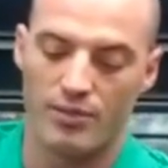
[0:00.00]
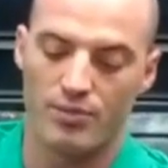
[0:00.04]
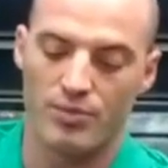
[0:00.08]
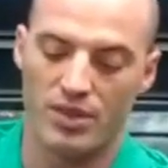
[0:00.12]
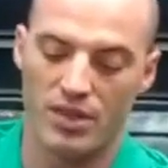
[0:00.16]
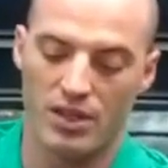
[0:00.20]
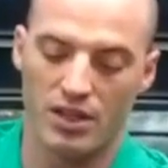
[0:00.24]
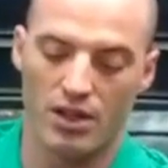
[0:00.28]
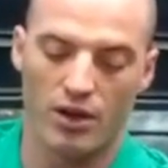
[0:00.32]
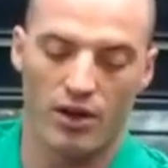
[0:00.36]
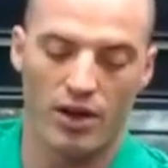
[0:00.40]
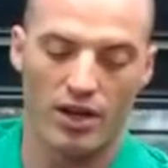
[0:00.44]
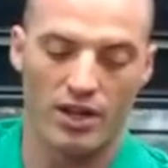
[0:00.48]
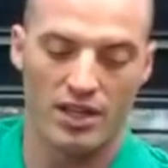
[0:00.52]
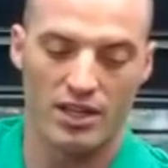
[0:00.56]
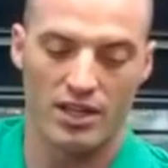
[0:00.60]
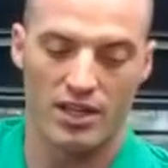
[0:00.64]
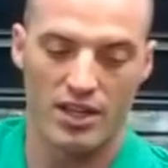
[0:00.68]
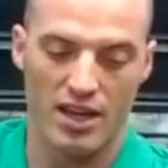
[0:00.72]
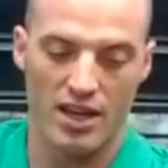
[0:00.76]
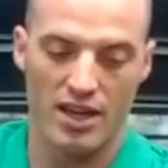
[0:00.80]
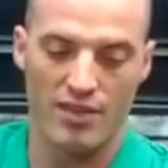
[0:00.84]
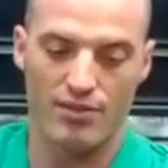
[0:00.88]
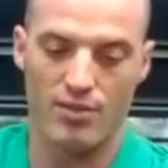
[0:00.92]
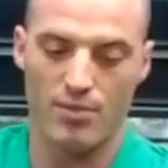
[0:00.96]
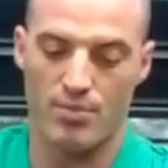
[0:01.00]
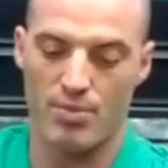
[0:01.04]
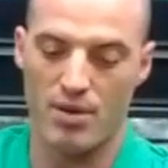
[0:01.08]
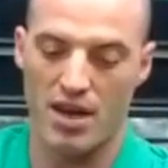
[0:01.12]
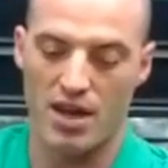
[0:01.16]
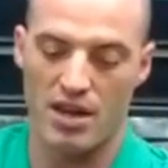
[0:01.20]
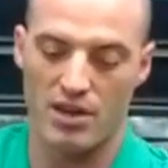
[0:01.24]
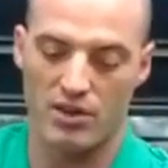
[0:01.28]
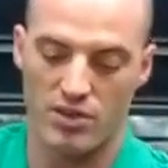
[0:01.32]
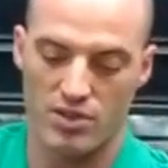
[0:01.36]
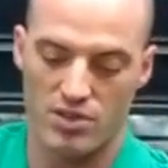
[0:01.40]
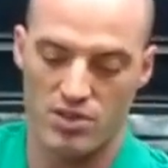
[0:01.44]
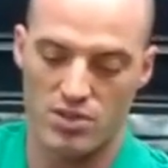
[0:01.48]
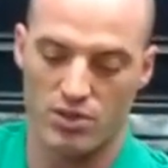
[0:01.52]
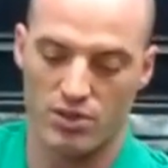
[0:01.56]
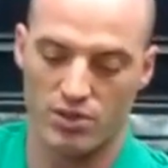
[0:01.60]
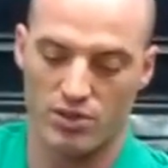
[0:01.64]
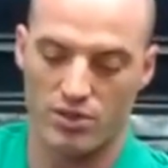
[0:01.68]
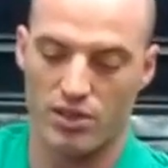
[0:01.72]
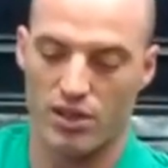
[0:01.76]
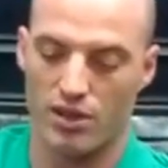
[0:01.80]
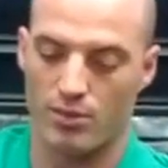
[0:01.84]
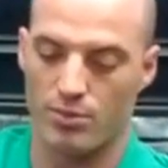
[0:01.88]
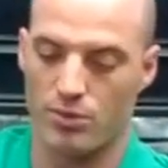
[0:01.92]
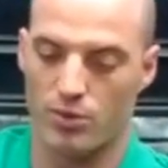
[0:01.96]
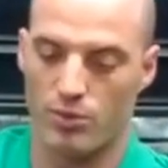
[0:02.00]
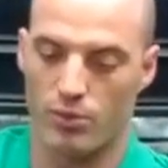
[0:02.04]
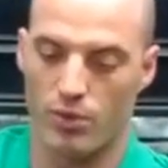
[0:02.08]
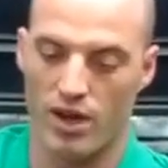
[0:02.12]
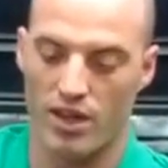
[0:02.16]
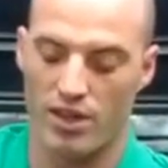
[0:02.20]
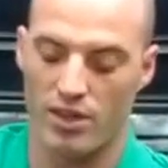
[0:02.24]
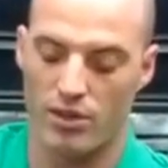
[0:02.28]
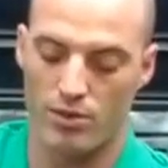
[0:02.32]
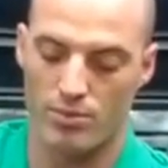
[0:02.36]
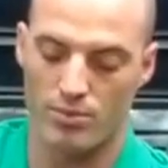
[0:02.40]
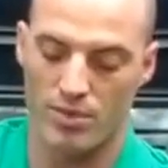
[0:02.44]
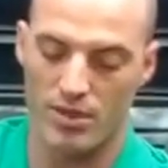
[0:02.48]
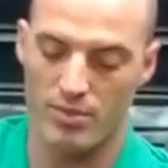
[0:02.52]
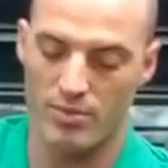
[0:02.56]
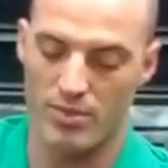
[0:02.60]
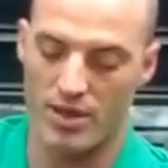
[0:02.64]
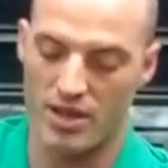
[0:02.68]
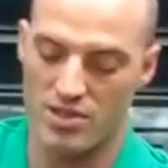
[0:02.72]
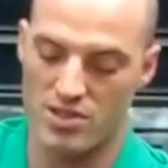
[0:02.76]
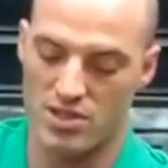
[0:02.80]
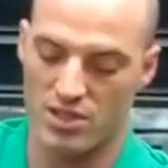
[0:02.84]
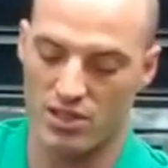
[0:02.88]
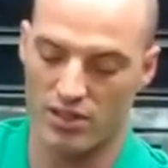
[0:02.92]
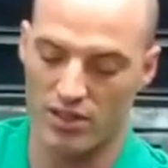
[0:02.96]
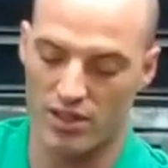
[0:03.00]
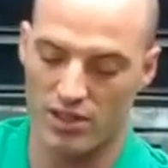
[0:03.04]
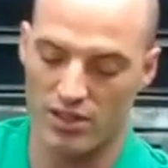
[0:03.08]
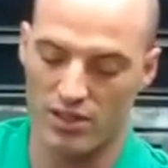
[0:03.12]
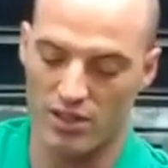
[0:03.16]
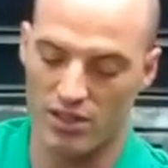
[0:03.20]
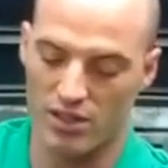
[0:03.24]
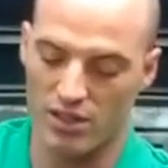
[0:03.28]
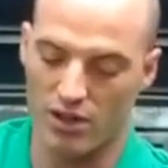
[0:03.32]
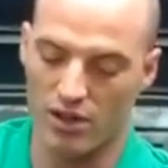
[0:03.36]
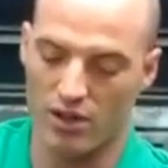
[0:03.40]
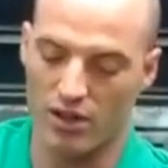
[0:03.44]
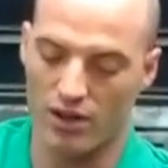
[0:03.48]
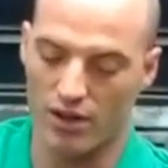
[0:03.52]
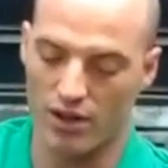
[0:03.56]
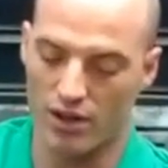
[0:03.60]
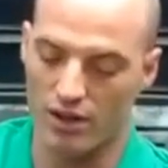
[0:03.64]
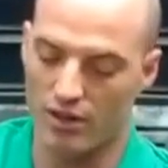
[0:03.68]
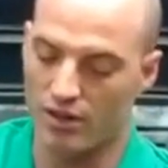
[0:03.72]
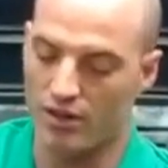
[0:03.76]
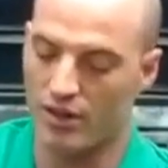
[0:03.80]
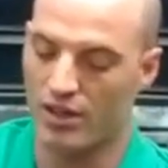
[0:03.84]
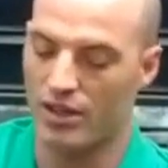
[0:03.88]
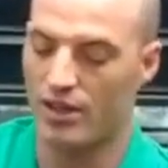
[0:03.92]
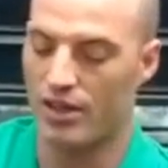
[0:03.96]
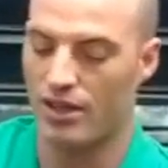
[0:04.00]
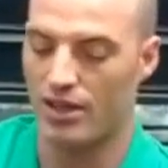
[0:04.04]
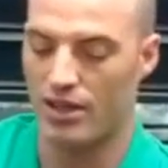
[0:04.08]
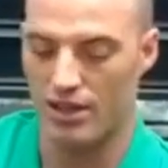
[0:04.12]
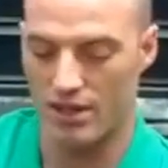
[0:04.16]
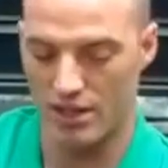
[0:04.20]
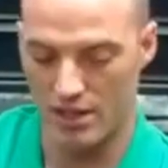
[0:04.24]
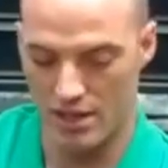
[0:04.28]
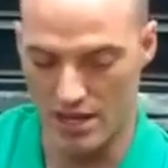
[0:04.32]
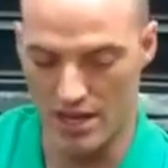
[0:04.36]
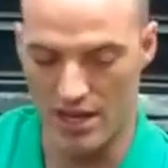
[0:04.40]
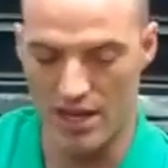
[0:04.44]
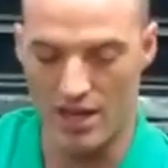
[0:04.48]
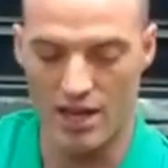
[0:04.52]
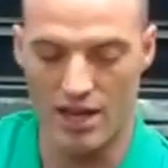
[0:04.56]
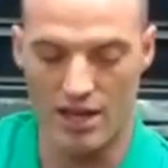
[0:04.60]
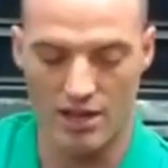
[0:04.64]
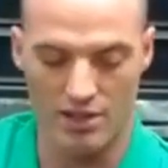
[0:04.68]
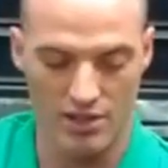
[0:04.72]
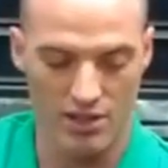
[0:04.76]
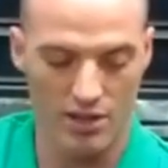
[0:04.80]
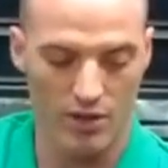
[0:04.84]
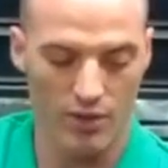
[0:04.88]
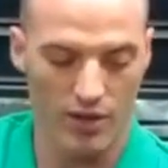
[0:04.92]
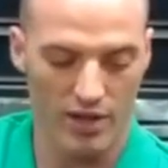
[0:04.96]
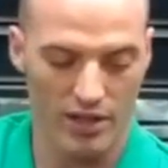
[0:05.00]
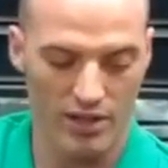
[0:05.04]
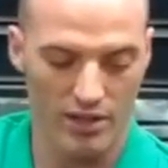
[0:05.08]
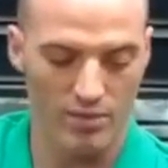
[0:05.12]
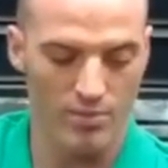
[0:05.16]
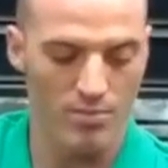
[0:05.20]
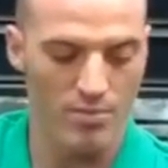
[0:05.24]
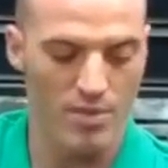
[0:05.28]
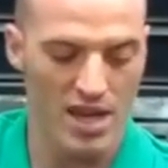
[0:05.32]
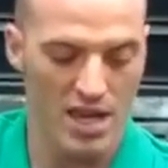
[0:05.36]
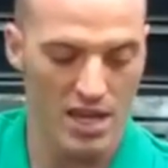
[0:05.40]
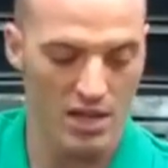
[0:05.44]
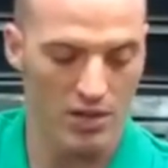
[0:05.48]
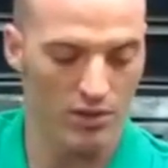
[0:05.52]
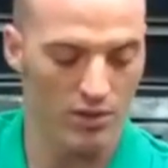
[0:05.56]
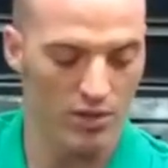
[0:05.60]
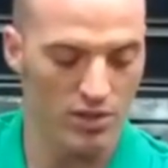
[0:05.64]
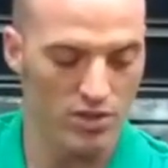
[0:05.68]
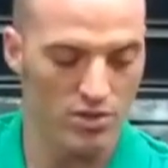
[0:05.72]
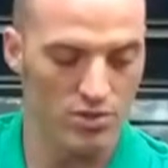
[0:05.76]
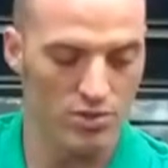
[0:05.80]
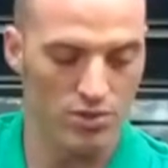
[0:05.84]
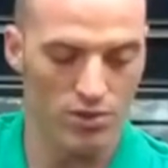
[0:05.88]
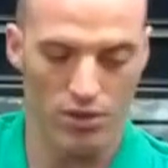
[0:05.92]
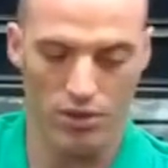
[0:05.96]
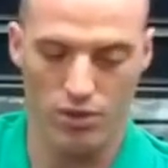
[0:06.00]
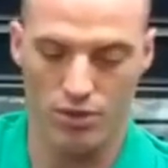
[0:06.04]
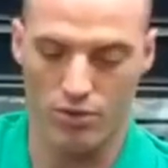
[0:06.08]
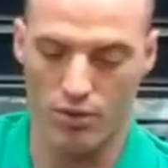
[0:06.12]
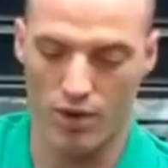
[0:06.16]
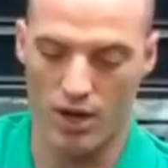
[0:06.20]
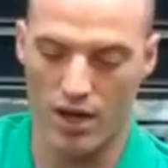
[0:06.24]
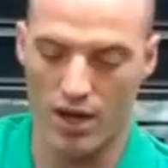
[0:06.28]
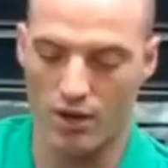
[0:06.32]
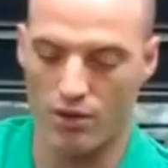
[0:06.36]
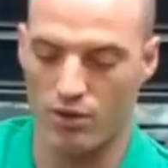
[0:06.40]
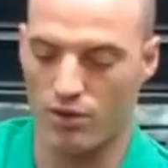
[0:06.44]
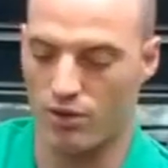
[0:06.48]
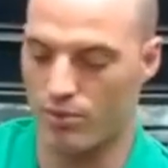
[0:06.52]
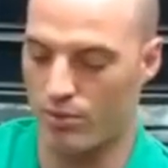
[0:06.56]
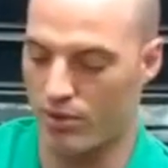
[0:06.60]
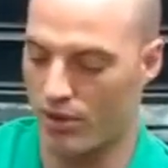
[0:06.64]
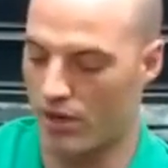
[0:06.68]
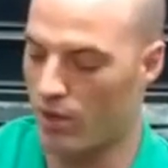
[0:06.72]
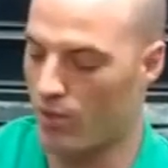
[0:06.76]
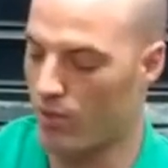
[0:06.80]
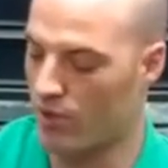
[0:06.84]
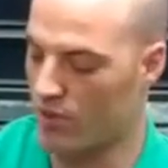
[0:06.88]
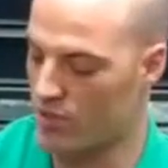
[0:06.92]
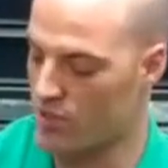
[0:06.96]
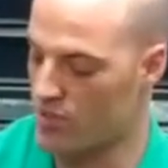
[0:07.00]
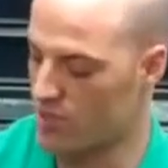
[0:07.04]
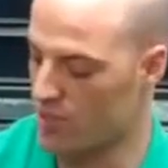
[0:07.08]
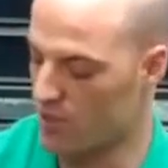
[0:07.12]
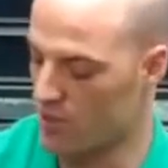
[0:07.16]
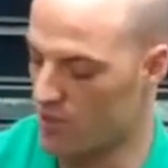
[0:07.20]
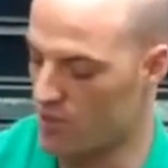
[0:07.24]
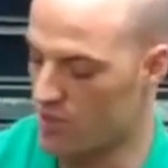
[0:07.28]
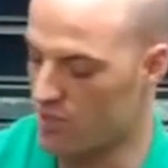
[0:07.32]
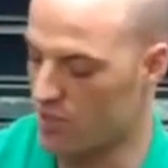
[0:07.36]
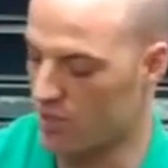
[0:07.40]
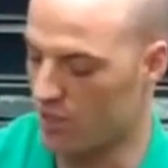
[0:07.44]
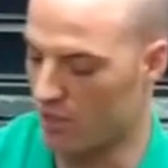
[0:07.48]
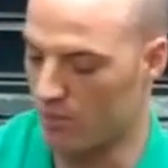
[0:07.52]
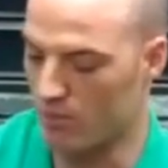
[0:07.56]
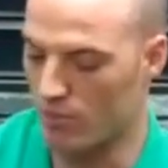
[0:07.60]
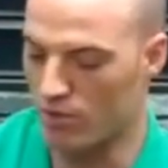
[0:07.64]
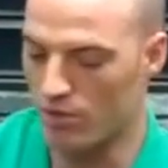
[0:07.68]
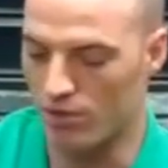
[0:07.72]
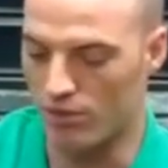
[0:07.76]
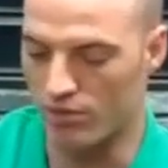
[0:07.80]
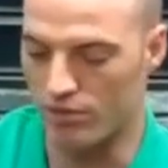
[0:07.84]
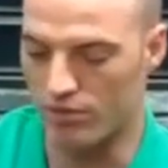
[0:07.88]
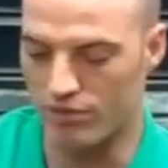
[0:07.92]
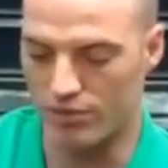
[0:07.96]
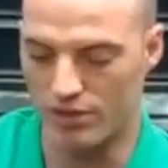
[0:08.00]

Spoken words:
I need to have the batteries hooked up the way they'd be basically in the car, and I can manually do the throttle, but I want to see this thing move,